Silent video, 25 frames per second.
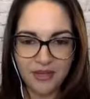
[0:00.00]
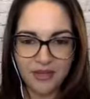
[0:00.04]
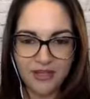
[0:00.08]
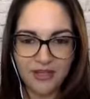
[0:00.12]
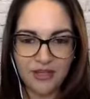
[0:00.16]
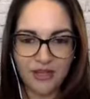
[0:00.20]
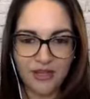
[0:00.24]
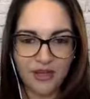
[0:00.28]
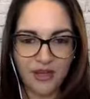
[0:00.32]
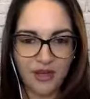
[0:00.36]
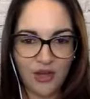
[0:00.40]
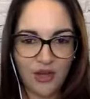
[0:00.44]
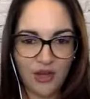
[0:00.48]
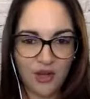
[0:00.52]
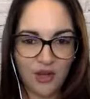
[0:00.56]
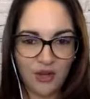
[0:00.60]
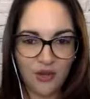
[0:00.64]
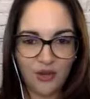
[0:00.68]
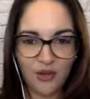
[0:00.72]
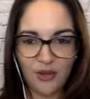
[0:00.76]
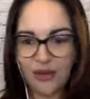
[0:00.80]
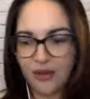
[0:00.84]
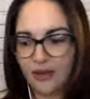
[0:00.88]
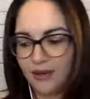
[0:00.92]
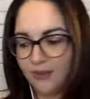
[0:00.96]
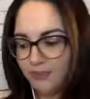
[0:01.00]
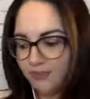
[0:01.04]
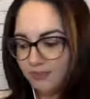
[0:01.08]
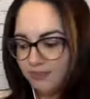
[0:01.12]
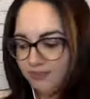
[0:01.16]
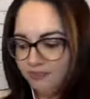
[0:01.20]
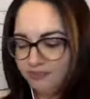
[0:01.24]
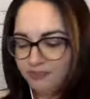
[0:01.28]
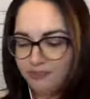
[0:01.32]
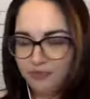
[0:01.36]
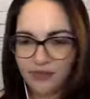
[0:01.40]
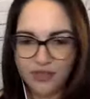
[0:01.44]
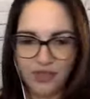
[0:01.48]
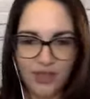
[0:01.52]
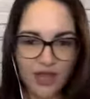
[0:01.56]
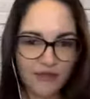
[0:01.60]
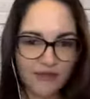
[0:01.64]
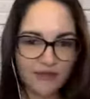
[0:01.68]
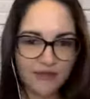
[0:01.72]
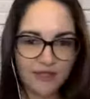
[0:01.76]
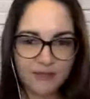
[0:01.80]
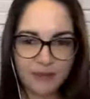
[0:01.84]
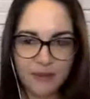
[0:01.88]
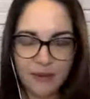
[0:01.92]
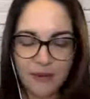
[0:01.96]
You know, you
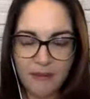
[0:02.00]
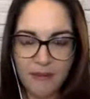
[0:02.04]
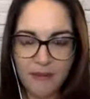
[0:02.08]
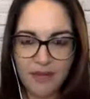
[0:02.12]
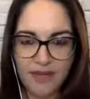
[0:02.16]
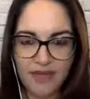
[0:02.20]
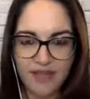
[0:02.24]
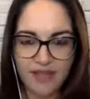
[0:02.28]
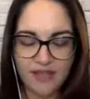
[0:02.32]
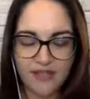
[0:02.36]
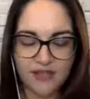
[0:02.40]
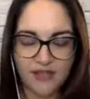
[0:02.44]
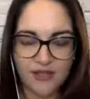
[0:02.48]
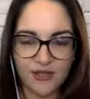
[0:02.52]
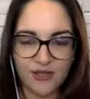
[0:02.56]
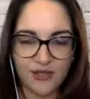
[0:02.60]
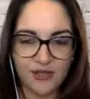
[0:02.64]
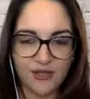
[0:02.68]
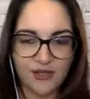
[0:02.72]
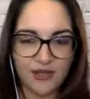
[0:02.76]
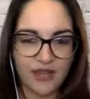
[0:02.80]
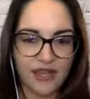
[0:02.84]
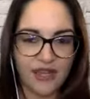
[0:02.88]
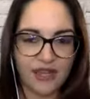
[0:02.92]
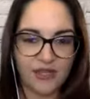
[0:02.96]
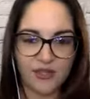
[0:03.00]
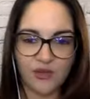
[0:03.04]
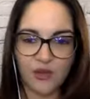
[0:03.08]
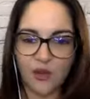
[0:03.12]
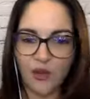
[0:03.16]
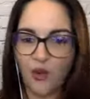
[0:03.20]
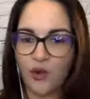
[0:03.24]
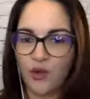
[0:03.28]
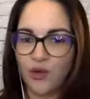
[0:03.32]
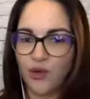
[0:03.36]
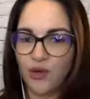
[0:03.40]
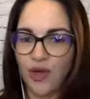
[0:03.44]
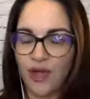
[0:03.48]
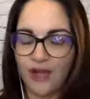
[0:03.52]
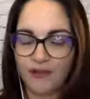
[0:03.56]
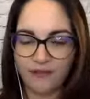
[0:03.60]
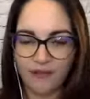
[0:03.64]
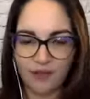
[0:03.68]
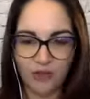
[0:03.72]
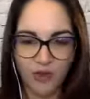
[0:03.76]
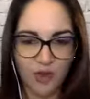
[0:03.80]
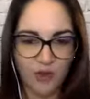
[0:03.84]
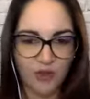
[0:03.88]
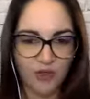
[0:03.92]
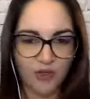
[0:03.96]
have to spend money on certain things, or you have
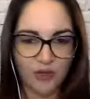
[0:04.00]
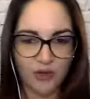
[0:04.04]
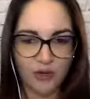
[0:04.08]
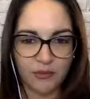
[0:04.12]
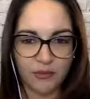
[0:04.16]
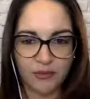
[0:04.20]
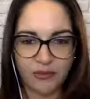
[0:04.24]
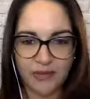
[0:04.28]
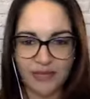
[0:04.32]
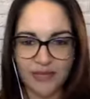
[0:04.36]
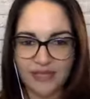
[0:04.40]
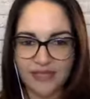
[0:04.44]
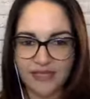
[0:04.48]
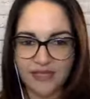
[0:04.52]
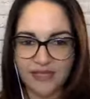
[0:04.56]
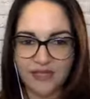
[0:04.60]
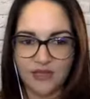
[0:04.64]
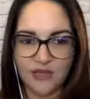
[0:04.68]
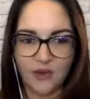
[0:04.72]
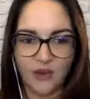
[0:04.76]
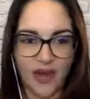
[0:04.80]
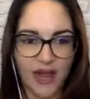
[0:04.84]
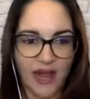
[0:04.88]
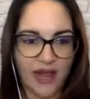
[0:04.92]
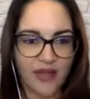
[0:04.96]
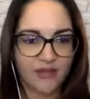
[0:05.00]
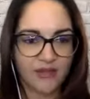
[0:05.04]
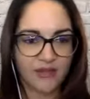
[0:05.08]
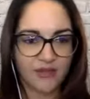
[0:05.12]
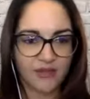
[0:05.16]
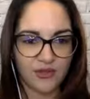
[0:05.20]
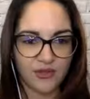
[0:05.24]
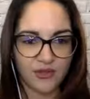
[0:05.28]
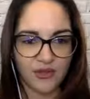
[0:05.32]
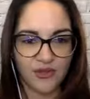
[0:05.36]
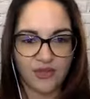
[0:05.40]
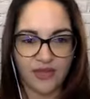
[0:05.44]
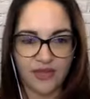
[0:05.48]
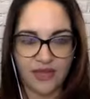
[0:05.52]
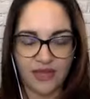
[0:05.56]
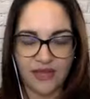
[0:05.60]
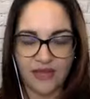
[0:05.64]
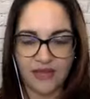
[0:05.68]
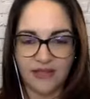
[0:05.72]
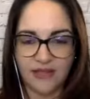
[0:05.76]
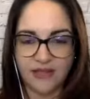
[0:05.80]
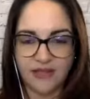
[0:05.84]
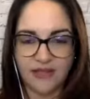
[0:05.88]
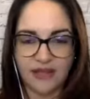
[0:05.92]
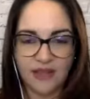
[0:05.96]
to go certain places or handle certain
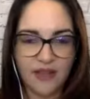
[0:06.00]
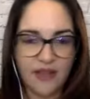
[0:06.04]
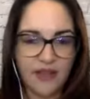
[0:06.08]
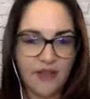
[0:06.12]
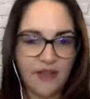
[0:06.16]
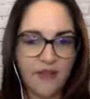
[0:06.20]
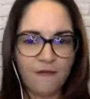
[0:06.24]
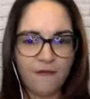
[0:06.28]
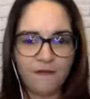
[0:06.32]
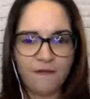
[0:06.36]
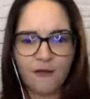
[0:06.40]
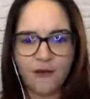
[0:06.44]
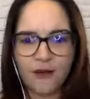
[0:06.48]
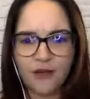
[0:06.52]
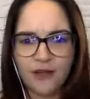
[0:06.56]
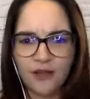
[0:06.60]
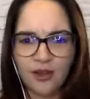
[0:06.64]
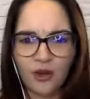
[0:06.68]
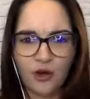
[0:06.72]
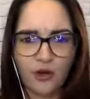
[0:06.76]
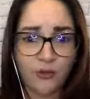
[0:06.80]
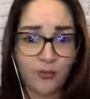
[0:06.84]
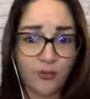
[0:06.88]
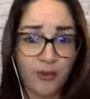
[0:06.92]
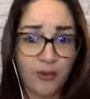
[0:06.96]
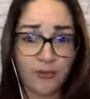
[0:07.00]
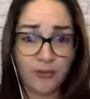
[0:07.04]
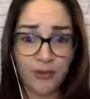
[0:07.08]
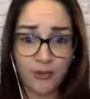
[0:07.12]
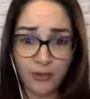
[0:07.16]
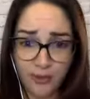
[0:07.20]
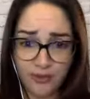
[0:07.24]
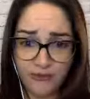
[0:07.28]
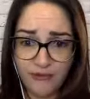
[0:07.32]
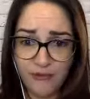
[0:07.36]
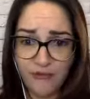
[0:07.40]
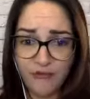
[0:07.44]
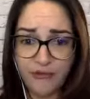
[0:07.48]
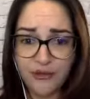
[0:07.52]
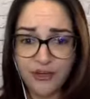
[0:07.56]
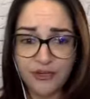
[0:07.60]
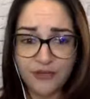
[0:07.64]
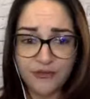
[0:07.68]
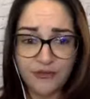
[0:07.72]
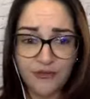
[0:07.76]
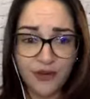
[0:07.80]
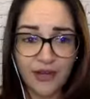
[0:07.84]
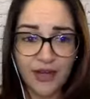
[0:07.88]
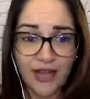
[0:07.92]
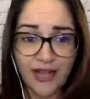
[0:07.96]
things, or maybe you even
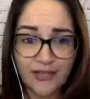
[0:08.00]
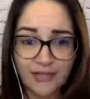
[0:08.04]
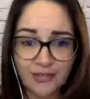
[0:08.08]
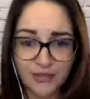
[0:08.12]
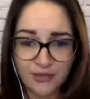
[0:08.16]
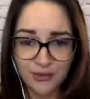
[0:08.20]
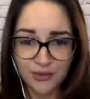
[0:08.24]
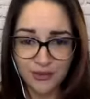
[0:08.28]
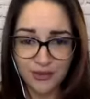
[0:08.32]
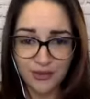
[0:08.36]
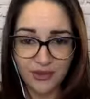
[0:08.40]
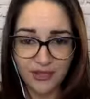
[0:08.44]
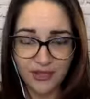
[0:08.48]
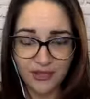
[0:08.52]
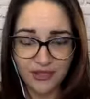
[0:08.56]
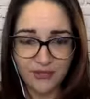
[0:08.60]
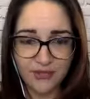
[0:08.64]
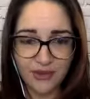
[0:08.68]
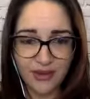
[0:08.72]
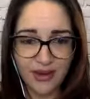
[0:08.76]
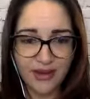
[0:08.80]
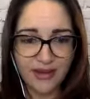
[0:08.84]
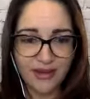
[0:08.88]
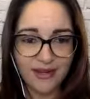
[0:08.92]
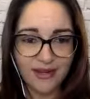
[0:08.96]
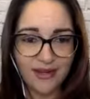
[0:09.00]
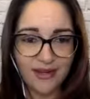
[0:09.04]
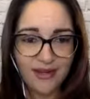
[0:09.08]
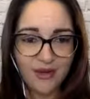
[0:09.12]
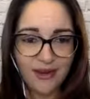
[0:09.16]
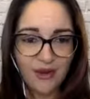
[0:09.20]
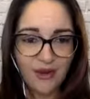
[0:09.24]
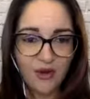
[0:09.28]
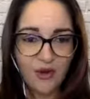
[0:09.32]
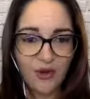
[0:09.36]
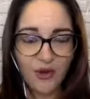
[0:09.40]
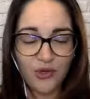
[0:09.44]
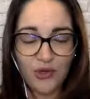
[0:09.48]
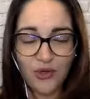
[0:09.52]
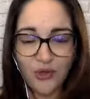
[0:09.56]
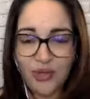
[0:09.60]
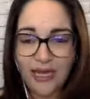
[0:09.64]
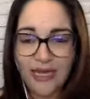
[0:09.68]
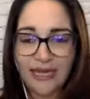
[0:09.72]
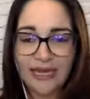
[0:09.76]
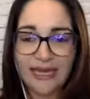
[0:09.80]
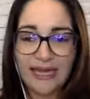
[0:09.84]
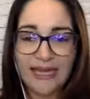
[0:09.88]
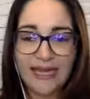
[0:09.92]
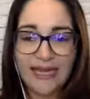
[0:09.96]
just forget to do things, right? Or you
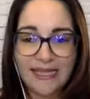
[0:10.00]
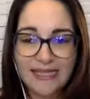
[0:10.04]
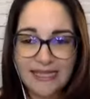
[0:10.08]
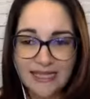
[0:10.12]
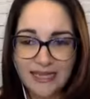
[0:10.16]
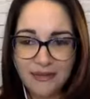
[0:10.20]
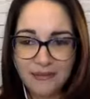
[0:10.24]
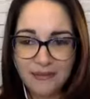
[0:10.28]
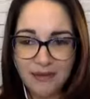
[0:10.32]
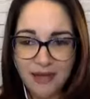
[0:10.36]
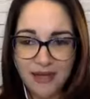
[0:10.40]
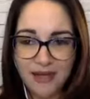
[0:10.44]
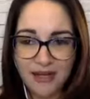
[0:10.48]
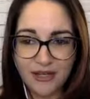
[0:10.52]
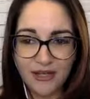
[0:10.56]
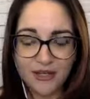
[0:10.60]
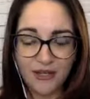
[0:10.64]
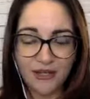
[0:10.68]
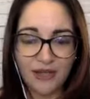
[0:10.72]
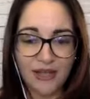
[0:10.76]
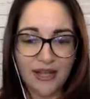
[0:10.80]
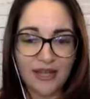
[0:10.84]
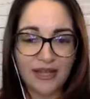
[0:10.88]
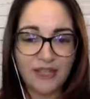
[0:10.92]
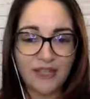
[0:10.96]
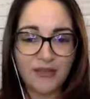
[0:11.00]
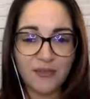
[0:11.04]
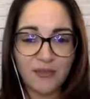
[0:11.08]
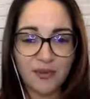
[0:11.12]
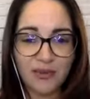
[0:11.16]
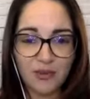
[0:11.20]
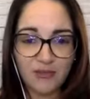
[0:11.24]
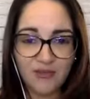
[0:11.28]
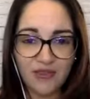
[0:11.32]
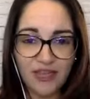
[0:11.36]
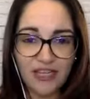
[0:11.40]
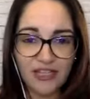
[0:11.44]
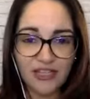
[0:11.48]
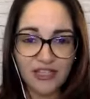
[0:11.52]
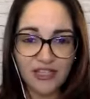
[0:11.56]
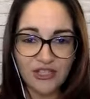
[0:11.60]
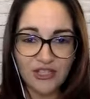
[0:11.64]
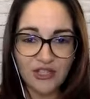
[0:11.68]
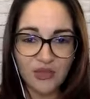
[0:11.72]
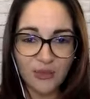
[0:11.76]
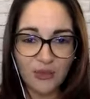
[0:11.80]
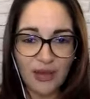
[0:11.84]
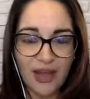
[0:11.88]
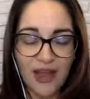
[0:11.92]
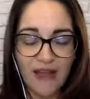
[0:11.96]
get lazy about it. You're lacking the motivation.
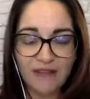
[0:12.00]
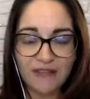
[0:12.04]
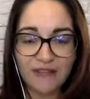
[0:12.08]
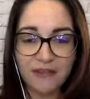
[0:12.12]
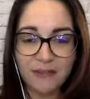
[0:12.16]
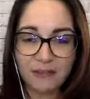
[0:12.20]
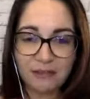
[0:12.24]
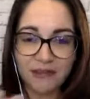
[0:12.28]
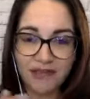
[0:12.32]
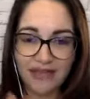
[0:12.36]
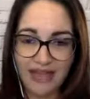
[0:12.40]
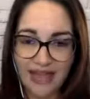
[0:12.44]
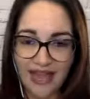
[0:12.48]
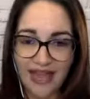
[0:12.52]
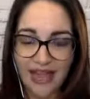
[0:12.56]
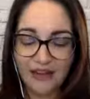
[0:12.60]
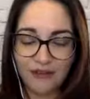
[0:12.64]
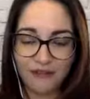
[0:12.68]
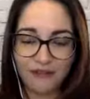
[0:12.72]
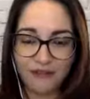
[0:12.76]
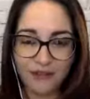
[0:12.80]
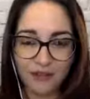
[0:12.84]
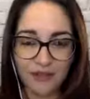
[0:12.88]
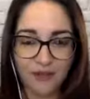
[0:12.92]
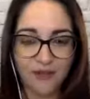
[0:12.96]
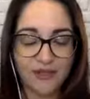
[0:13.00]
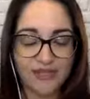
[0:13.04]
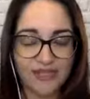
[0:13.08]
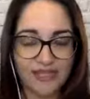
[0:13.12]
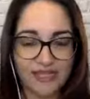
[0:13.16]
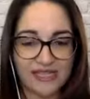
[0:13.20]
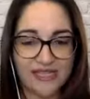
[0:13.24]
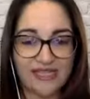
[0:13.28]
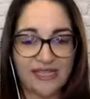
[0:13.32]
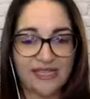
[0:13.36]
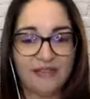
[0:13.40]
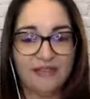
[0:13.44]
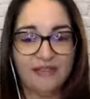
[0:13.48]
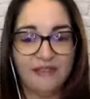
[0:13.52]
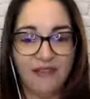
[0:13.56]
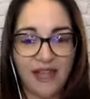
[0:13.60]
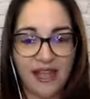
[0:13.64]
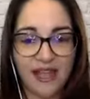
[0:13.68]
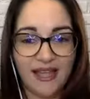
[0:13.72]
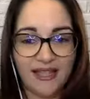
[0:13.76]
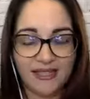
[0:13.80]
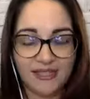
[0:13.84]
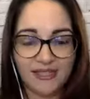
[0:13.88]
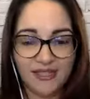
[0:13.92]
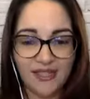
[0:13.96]
So we have to plan for those things in
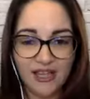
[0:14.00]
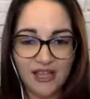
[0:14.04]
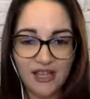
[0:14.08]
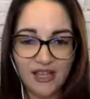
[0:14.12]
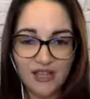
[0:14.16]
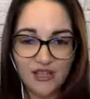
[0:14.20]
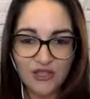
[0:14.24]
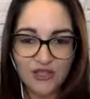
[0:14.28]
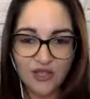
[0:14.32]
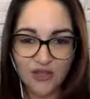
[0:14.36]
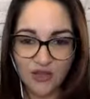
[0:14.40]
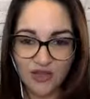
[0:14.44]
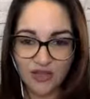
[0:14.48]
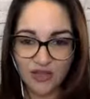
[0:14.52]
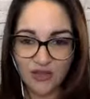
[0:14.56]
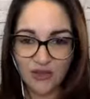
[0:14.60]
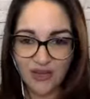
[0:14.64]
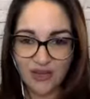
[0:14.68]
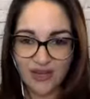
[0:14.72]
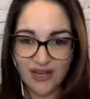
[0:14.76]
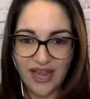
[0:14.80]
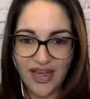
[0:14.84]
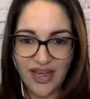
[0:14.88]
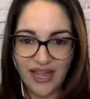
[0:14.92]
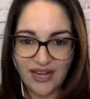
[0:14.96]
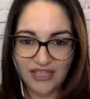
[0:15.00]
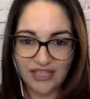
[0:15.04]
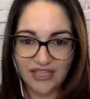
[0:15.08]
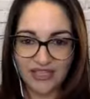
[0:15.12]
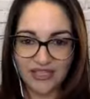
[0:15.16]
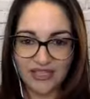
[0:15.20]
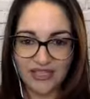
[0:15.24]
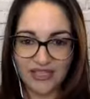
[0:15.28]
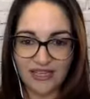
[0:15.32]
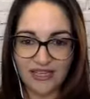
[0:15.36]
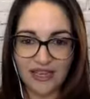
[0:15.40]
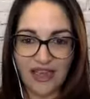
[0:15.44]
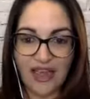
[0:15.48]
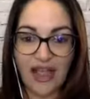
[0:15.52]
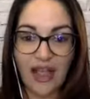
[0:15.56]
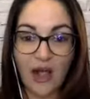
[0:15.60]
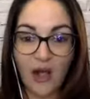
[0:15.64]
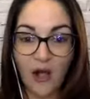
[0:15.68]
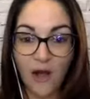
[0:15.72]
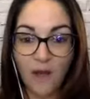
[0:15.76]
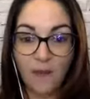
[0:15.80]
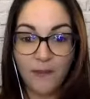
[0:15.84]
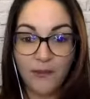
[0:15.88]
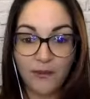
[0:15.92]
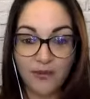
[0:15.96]
advance so that you can actually
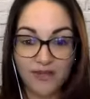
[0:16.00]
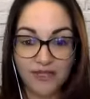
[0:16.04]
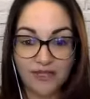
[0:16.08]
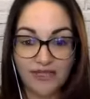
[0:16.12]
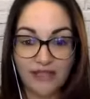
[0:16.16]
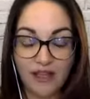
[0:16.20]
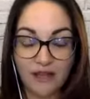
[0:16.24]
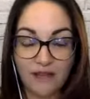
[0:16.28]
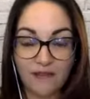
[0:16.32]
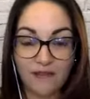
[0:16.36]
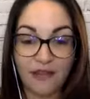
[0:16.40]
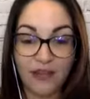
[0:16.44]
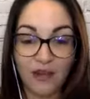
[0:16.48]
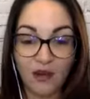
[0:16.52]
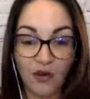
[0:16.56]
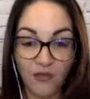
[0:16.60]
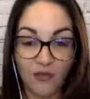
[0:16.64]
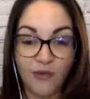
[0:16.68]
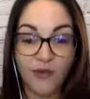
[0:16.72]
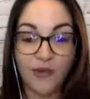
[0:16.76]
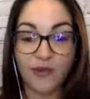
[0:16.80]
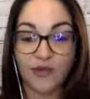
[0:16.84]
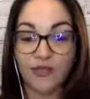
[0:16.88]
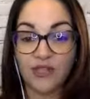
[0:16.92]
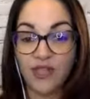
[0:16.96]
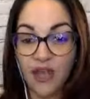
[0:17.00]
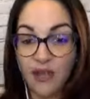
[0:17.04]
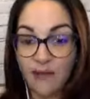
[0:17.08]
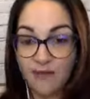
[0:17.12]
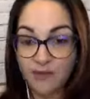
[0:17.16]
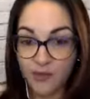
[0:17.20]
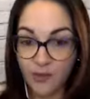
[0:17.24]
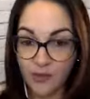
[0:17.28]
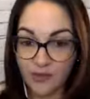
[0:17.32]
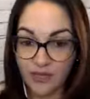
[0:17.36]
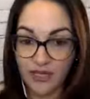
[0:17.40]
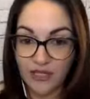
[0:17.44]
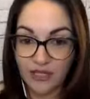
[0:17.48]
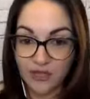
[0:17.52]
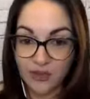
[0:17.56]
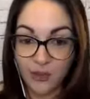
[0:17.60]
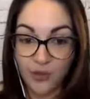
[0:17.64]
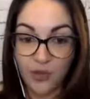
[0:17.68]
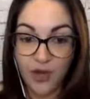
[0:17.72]
help yourself get over those humps when they do